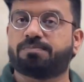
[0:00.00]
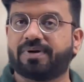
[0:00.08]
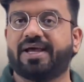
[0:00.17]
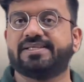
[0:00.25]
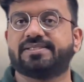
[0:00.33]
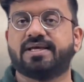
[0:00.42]

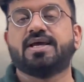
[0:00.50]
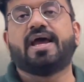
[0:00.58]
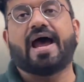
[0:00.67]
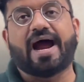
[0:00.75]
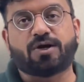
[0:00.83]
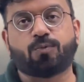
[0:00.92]
price
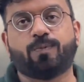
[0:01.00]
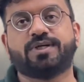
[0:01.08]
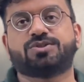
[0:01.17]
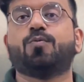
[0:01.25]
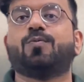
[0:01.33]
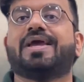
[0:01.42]
at which
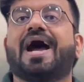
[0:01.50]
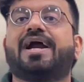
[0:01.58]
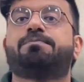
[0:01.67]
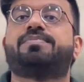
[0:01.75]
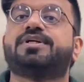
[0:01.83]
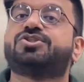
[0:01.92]
we
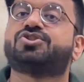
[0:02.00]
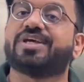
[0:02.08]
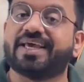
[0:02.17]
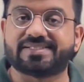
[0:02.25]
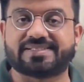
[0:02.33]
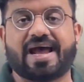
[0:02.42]
had
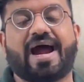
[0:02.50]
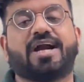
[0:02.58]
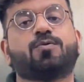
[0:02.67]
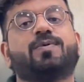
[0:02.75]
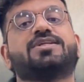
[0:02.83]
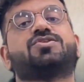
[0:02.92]
purchased,
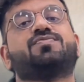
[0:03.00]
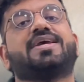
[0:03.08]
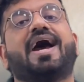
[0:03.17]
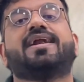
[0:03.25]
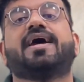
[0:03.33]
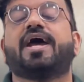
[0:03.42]
at which we
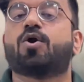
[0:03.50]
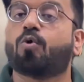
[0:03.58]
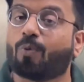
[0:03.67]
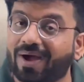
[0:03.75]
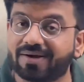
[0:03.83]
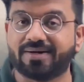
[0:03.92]
had
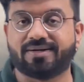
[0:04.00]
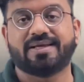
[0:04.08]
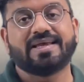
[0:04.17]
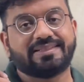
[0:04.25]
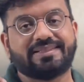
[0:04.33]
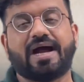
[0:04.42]
acquired
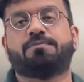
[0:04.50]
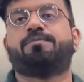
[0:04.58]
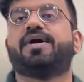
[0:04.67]
that